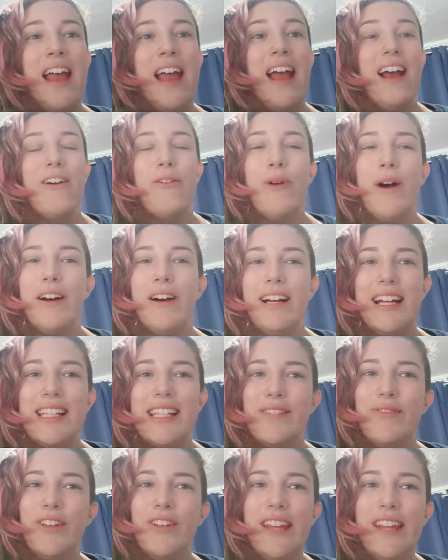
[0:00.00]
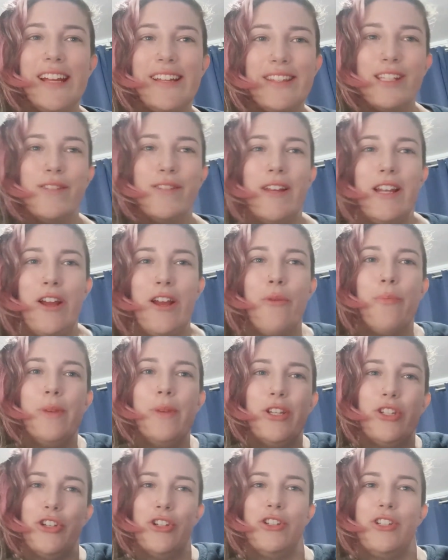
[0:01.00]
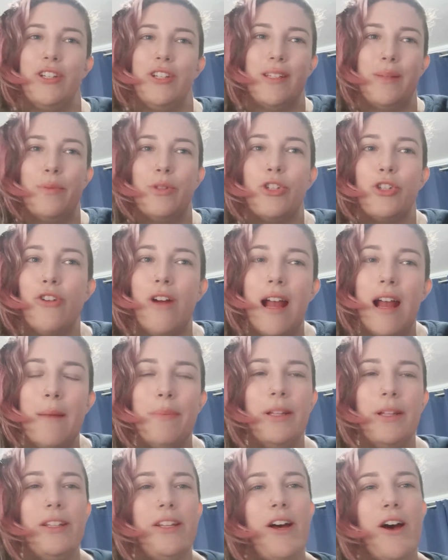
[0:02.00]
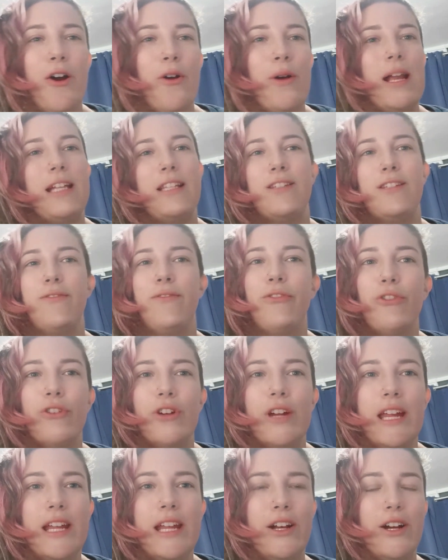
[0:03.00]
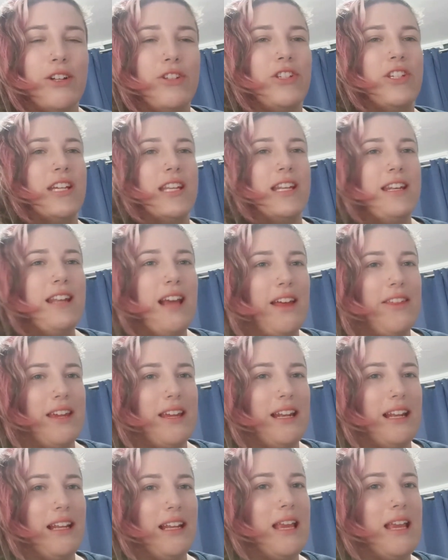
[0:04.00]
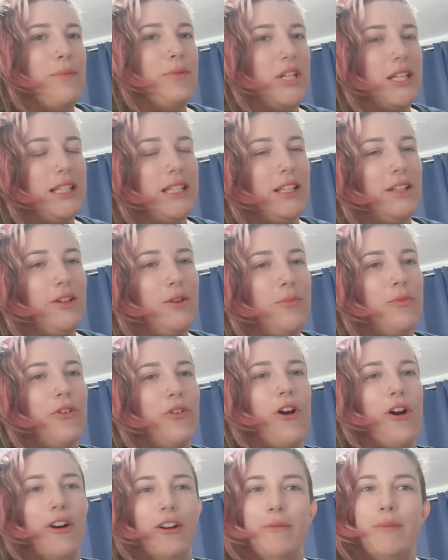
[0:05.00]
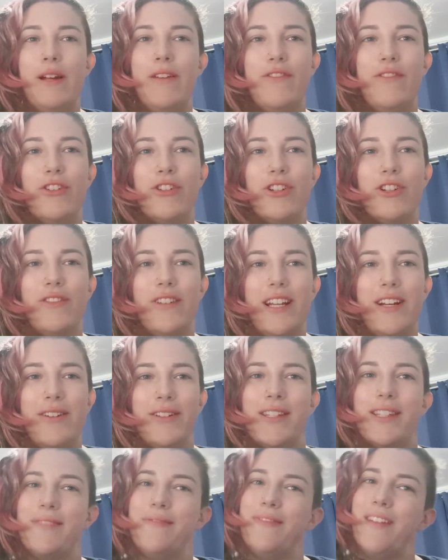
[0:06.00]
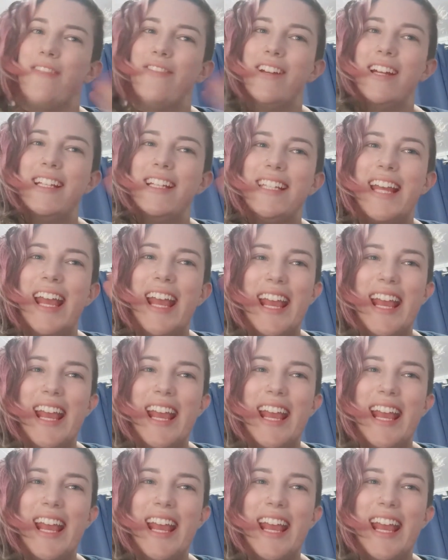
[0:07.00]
Well, guys, if you like this video, be sure to subscribe below. It's free, costs you nothing, and keeps you in the loop for all my future videos. Have a great day.